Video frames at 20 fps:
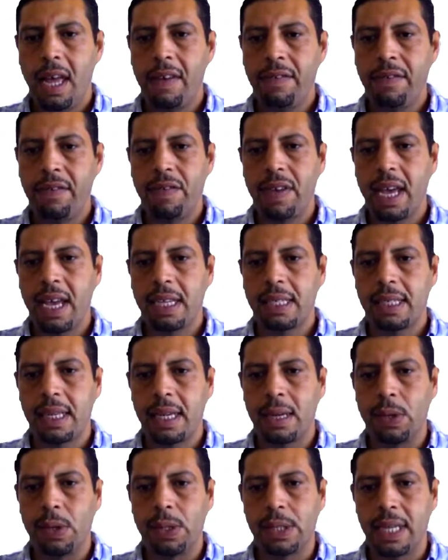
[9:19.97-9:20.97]
f of x
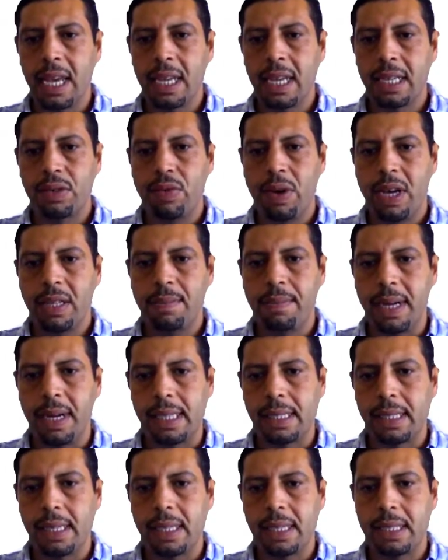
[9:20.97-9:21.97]
equals x squared
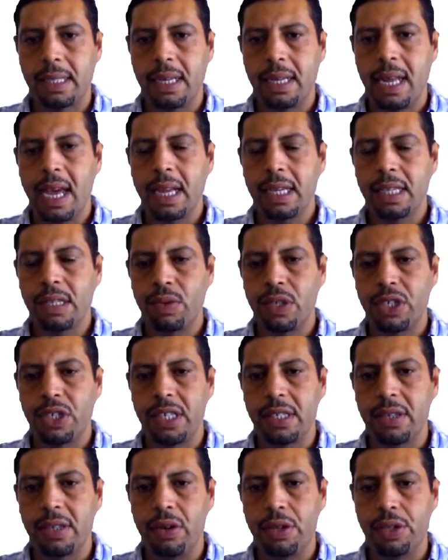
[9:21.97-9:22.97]
plus 16x, which
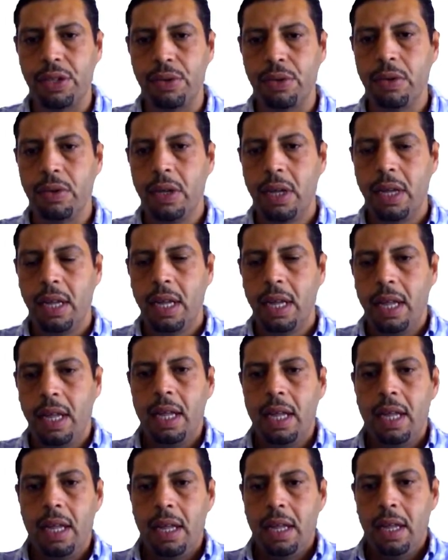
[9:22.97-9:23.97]
is also
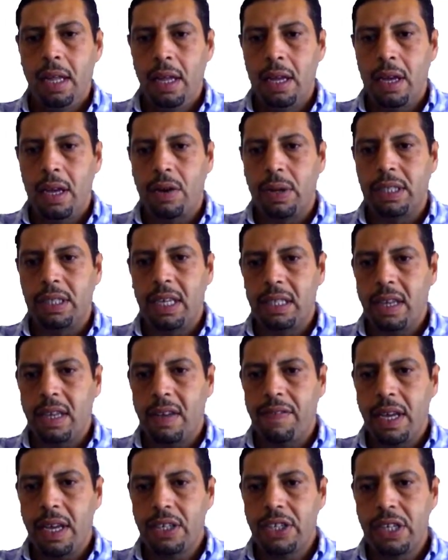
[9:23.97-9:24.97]
a
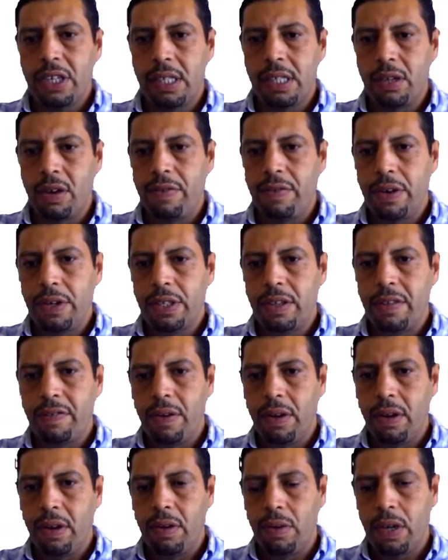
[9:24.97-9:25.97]
quadratic function. So first
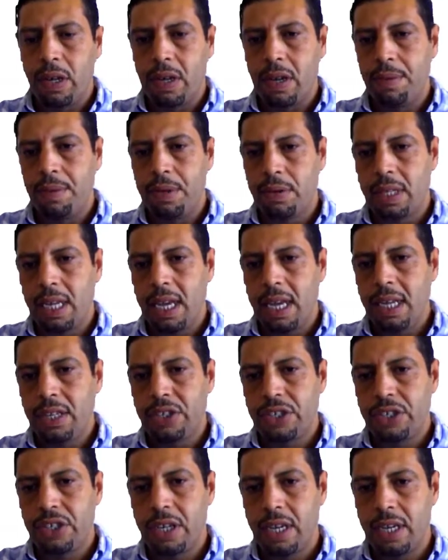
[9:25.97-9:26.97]
of all, we compute
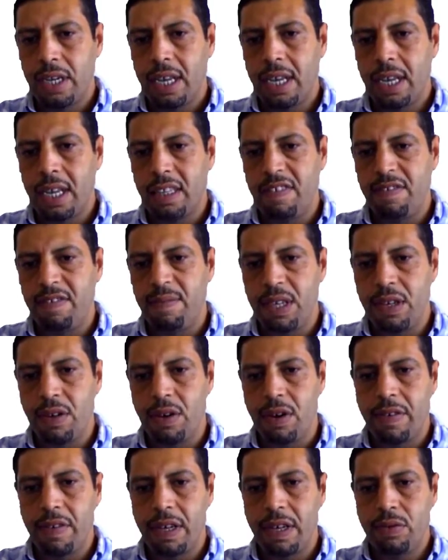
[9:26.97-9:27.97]
h, negative b
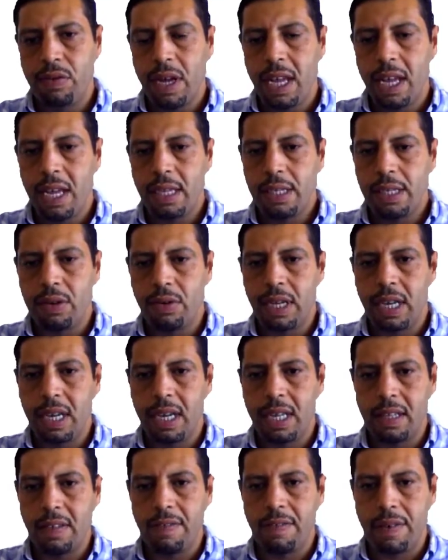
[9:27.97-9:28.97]
over 2a, so
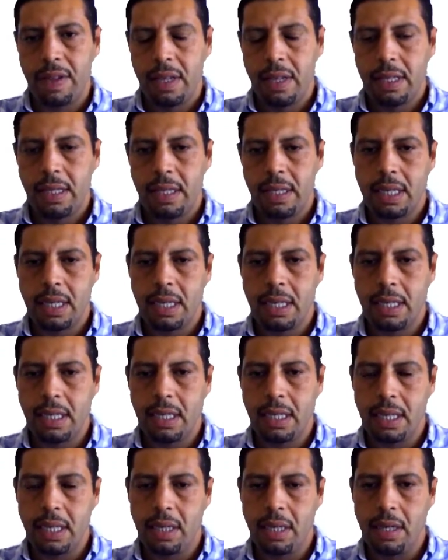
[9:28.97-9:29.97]
negative
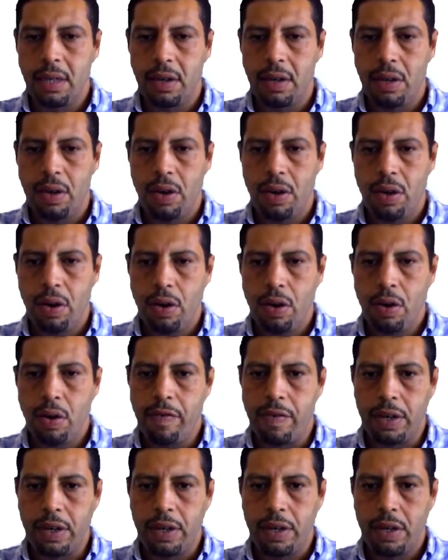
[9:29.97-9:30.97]
16
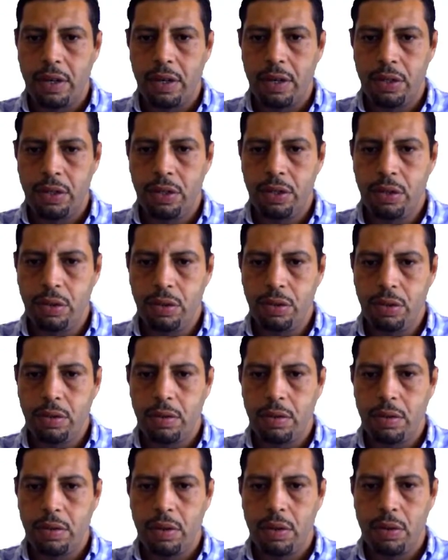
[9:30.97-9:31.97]
over
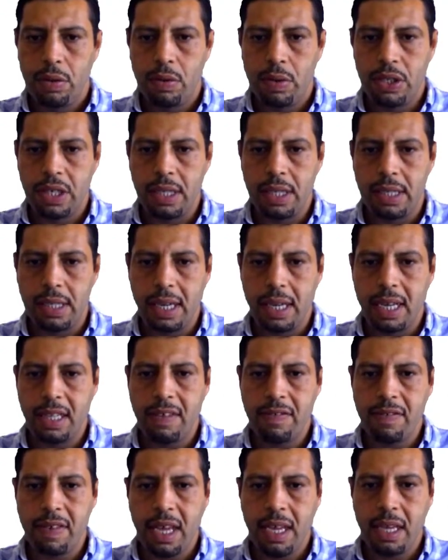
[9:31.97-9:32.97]
2, which is
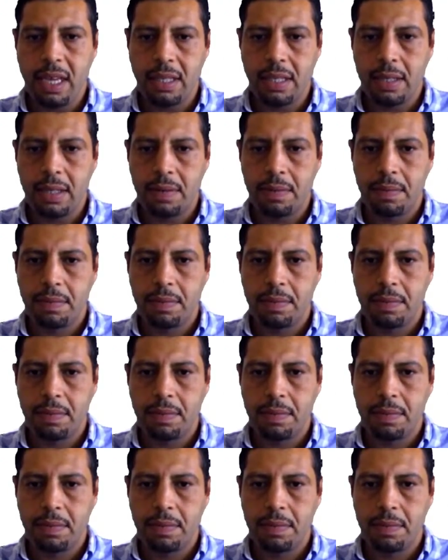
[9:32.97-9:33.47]
negative 8.